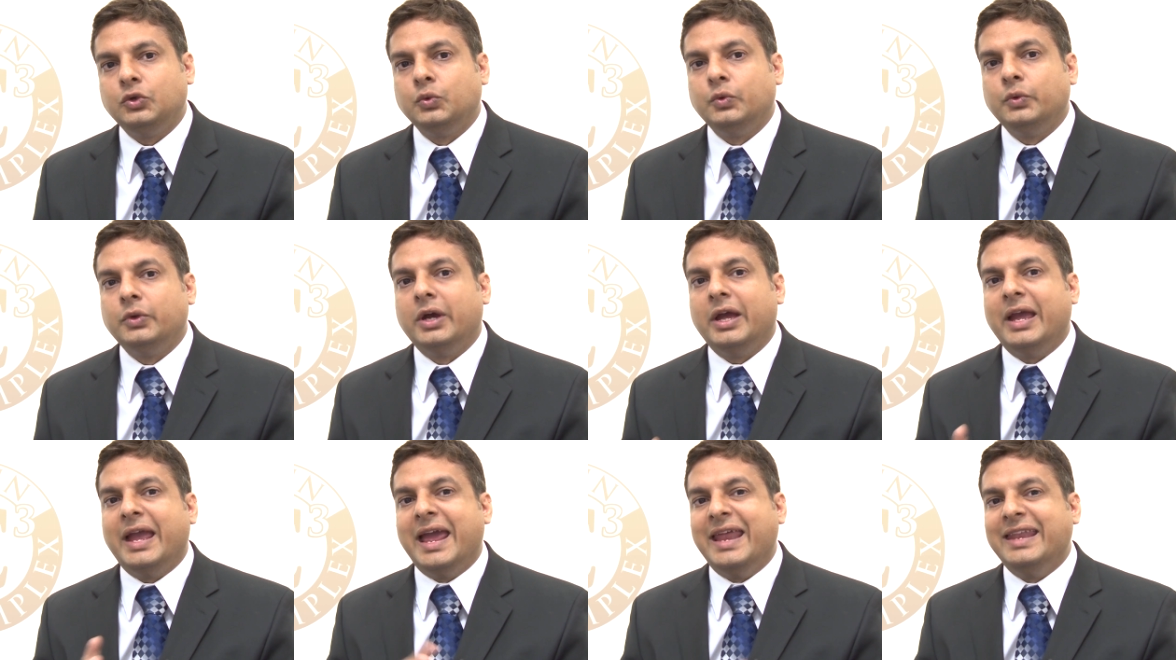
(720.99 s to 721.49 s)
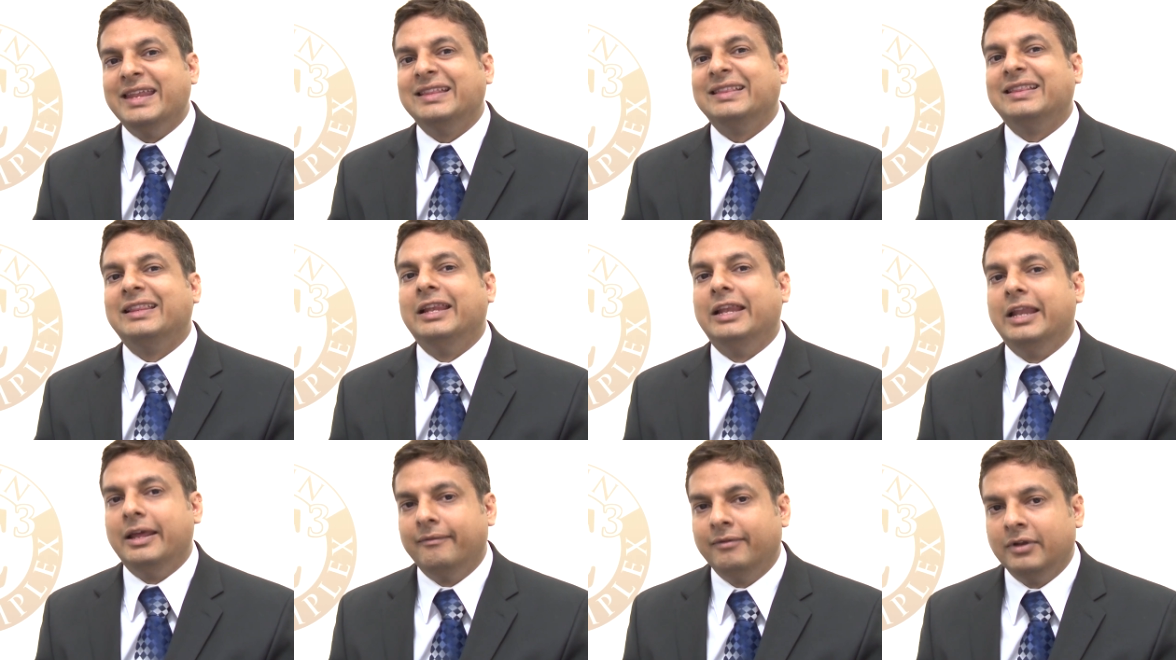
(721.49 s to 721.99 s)
to the
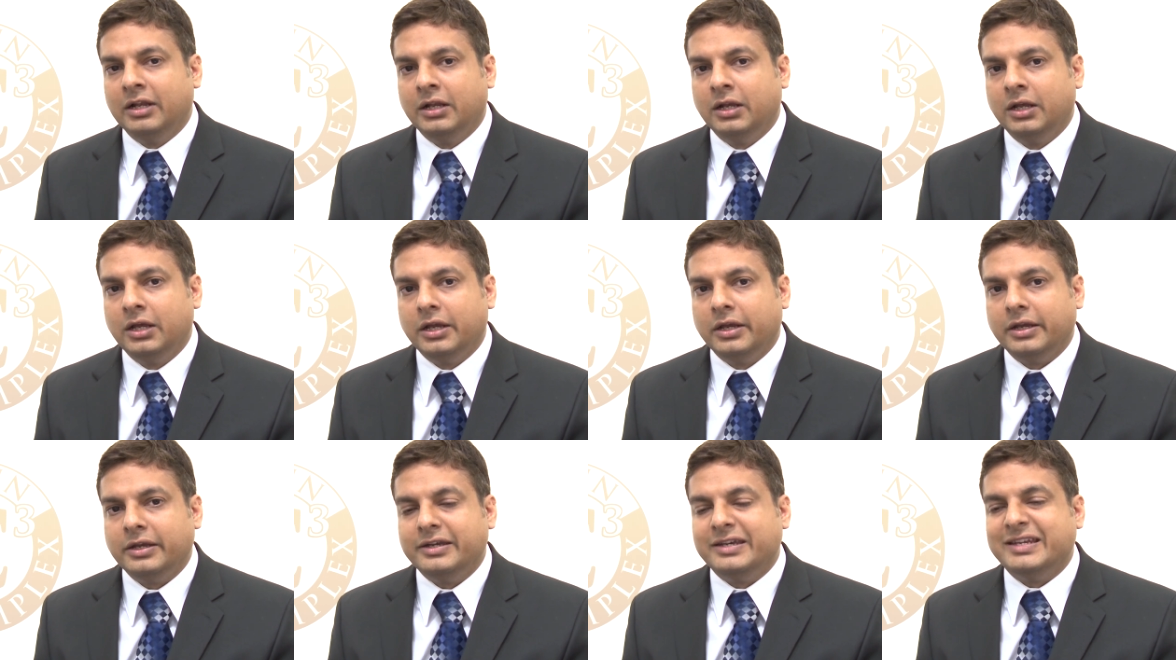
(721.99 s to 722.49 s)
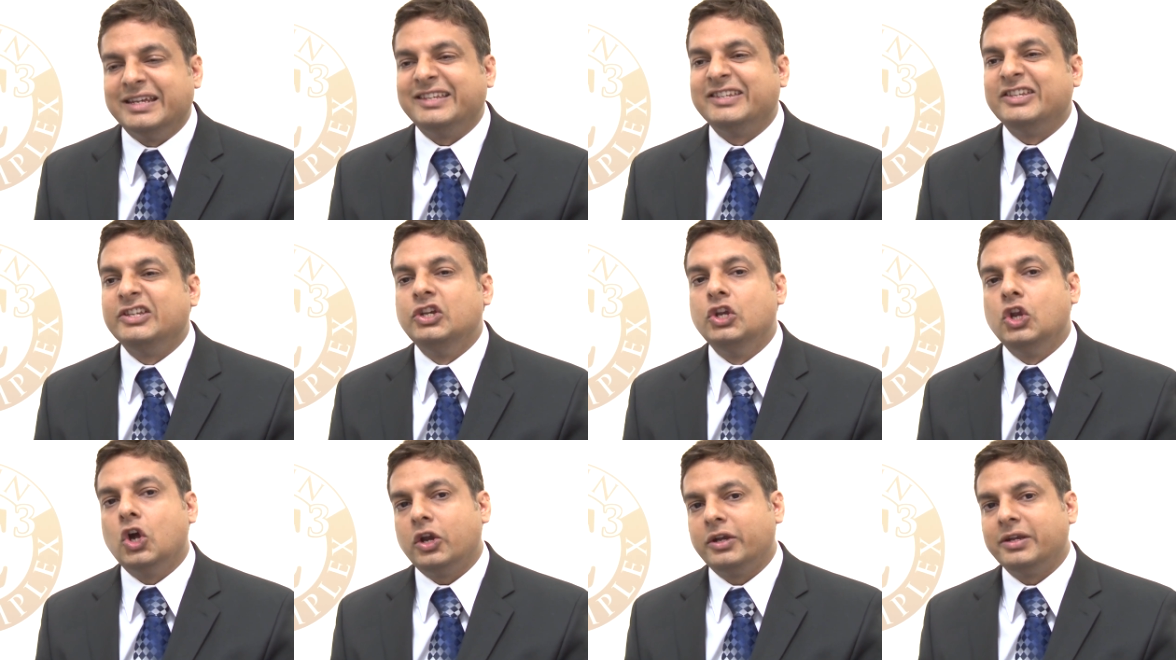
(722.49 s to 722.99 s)
nth level does
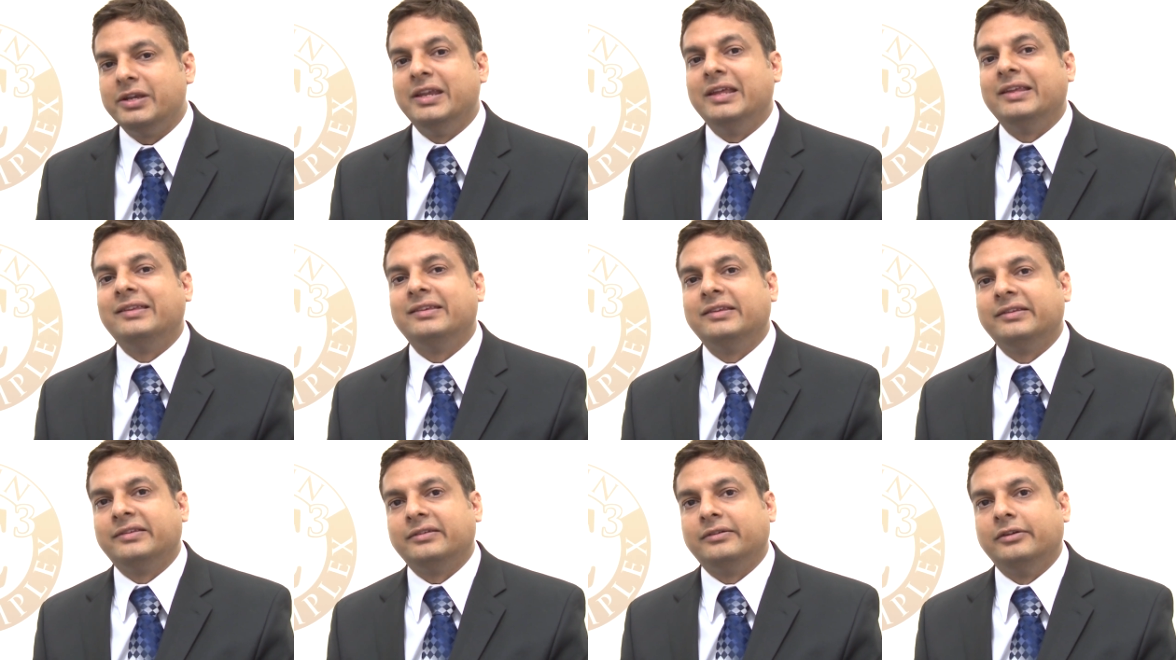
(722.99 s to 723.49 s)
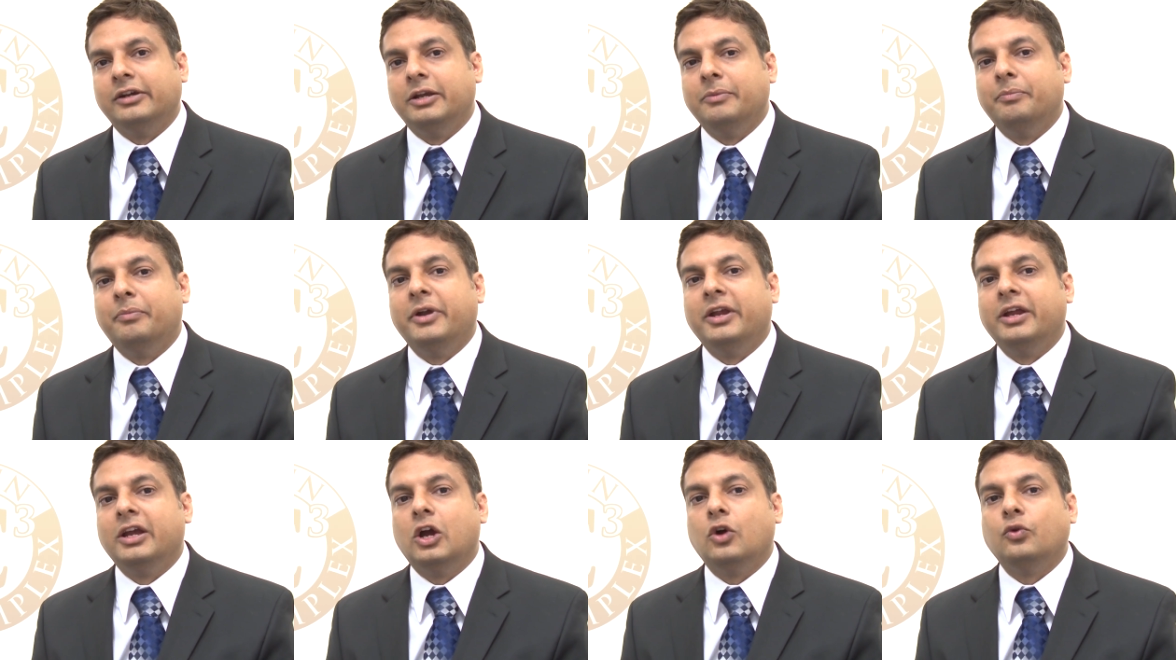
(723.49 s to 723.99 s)
not necessarily
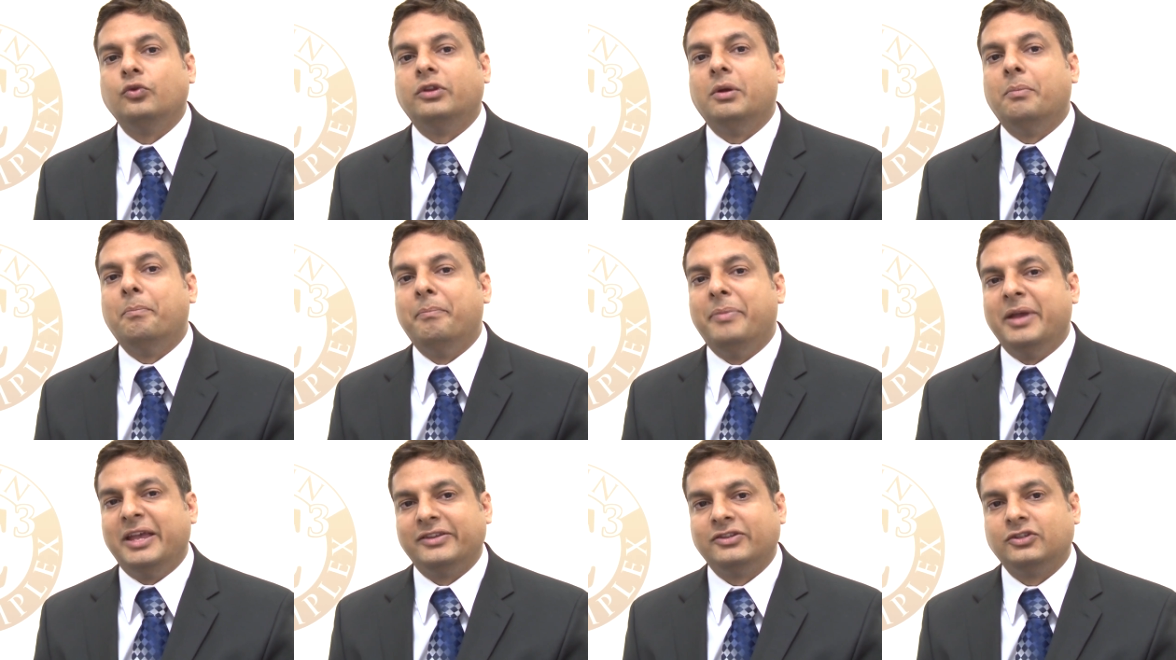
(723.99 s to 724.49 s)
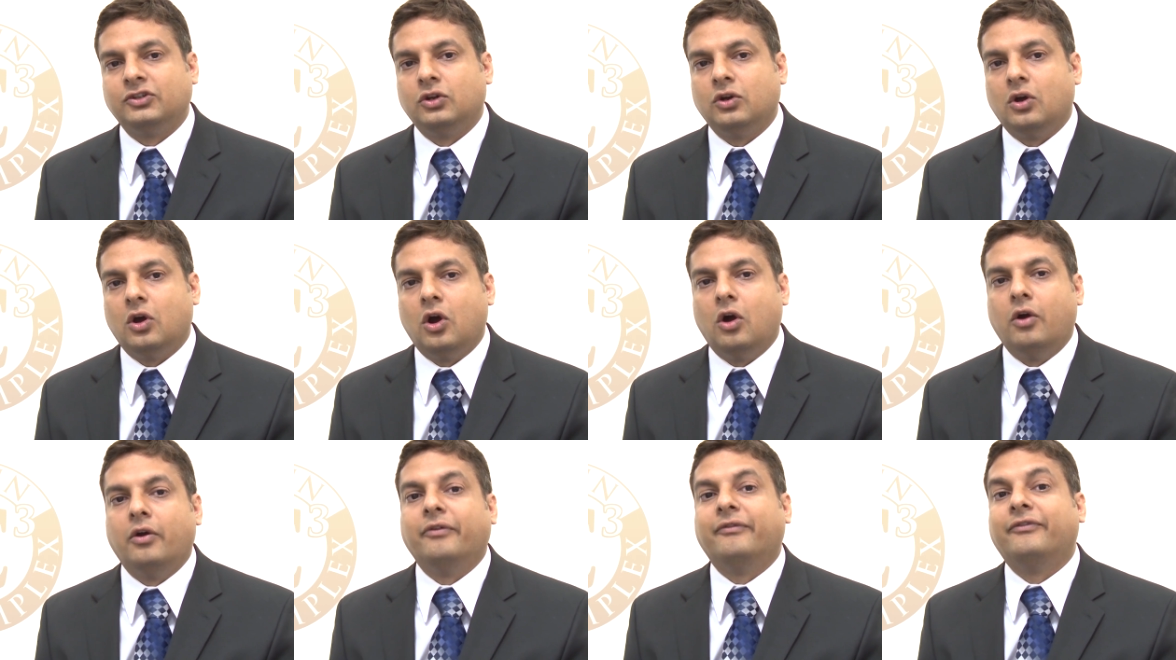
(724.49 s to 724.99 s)
bring out the best
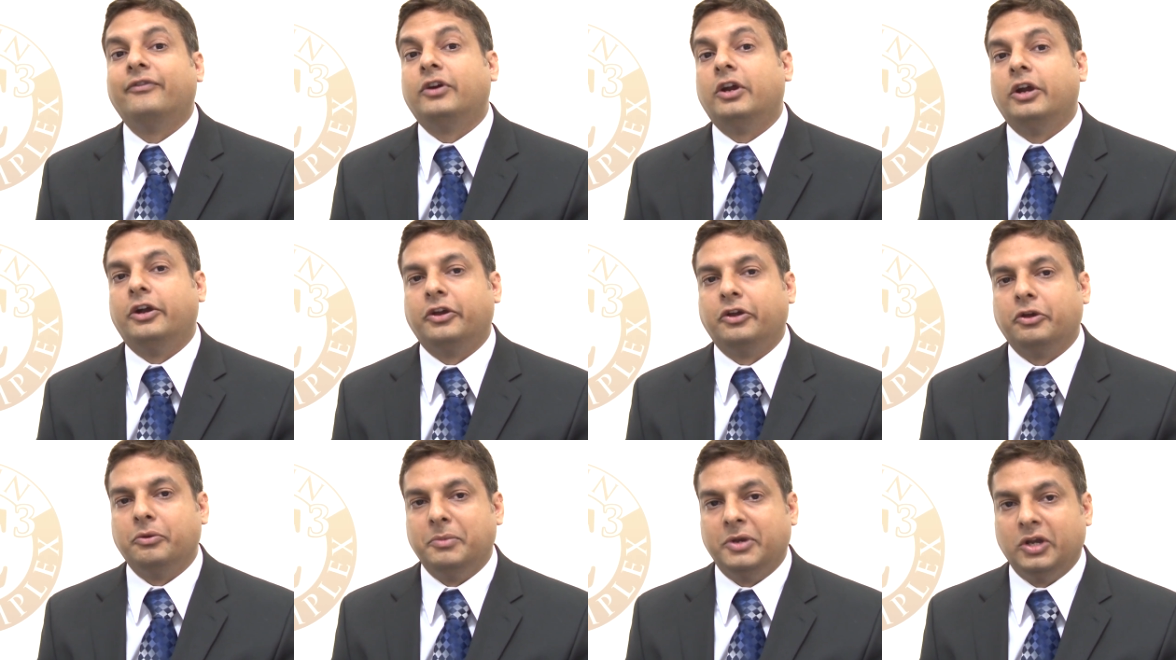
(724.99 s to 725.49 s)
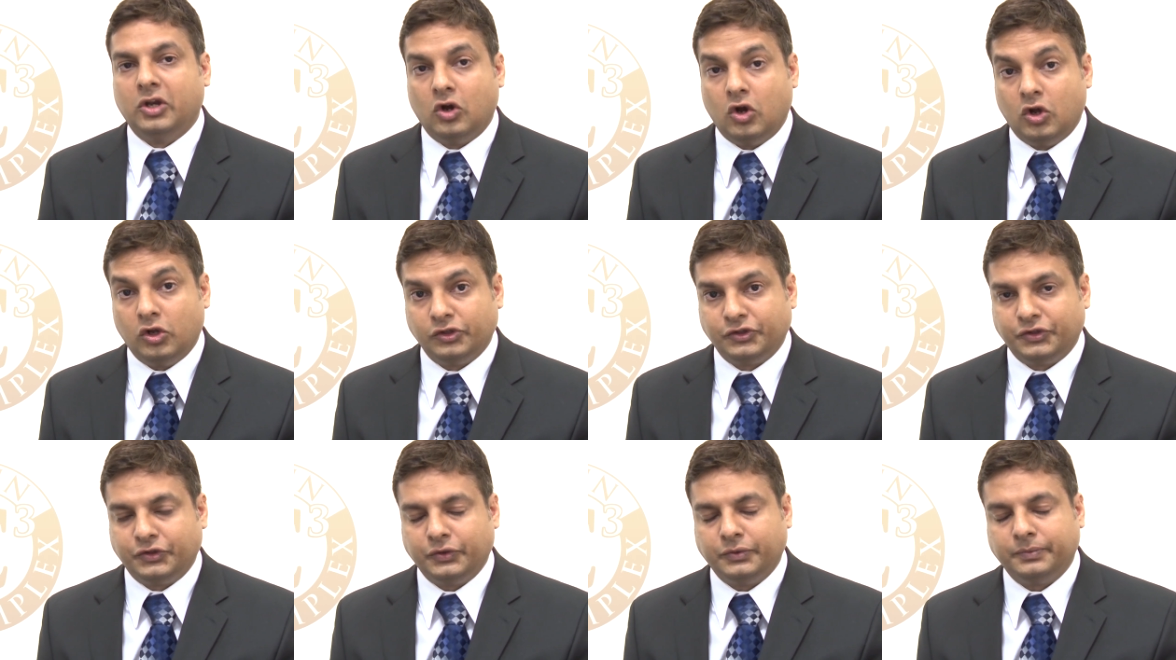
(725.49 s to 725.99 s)
out of curcumin
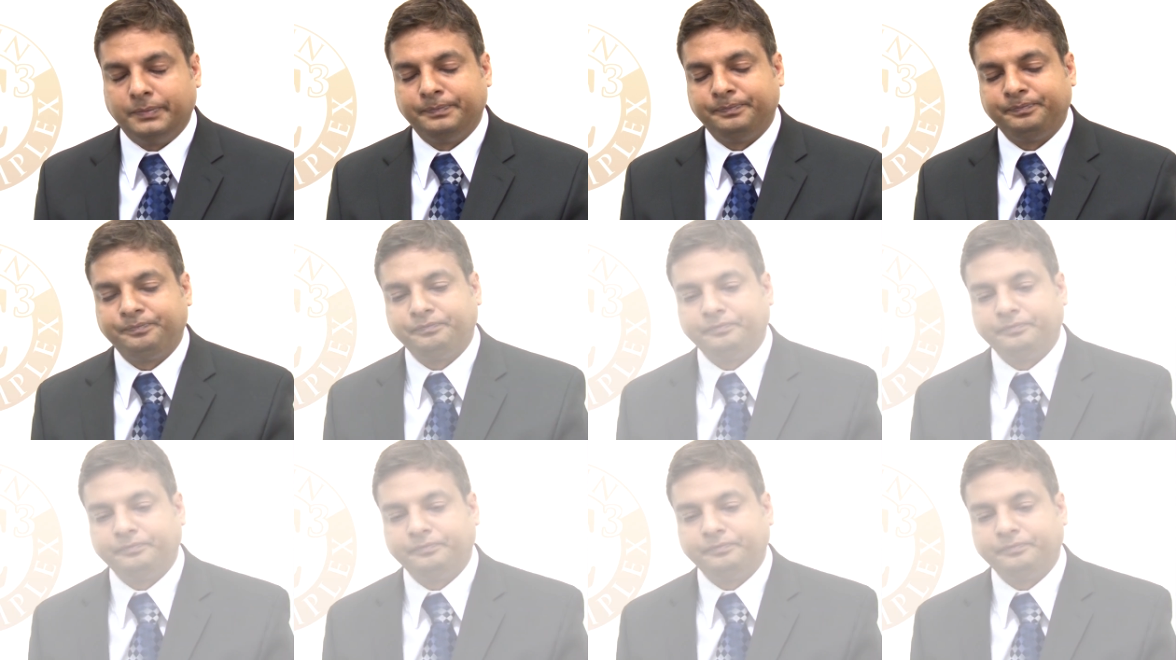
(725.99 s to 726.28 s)
also.